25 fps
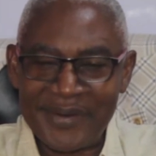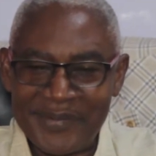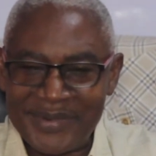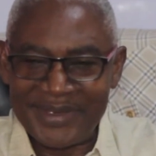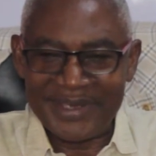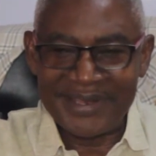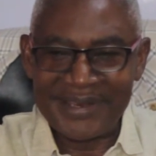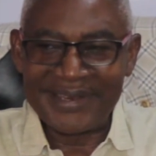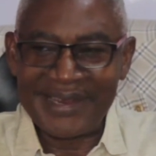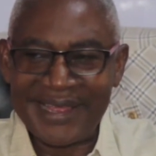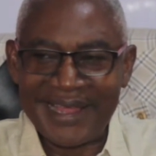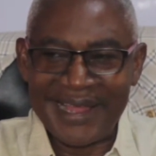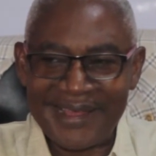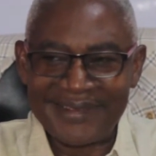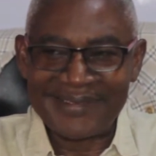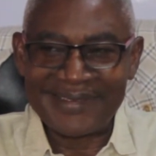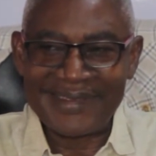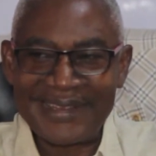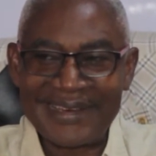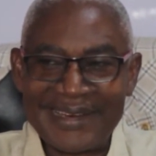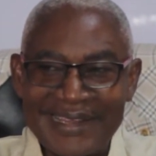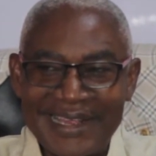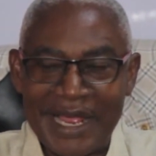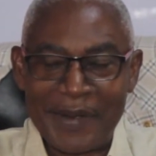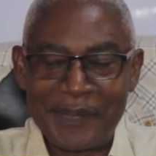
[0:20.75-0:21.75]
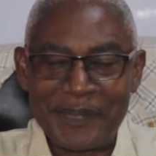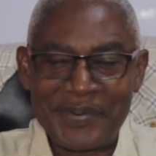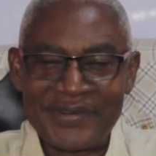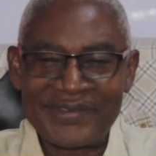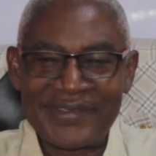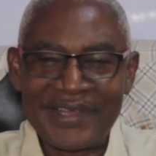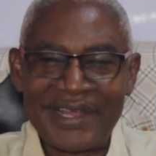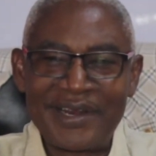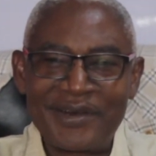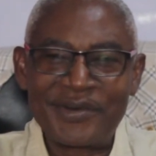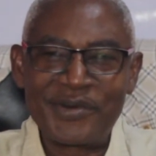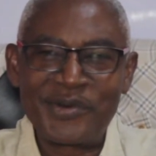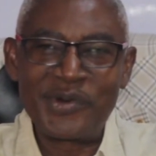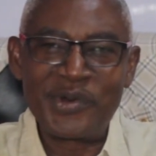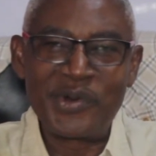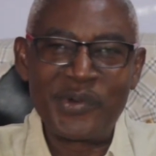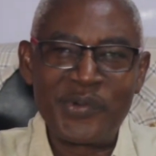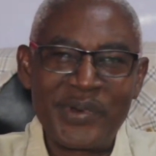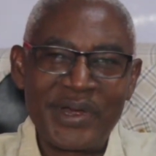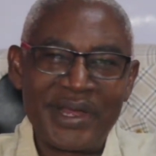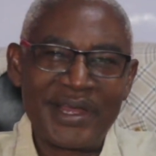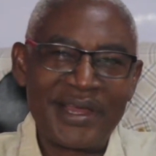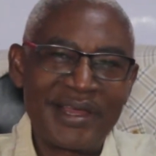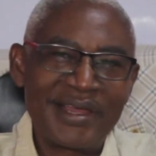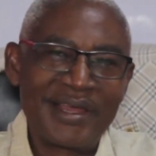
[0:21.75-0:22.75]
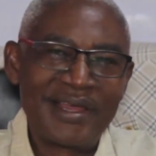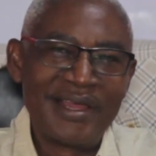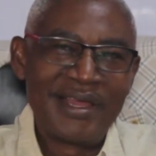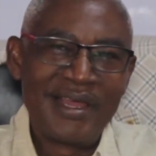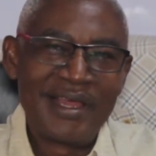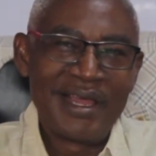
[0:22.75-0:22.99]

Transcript: I mean as in capital nowhere.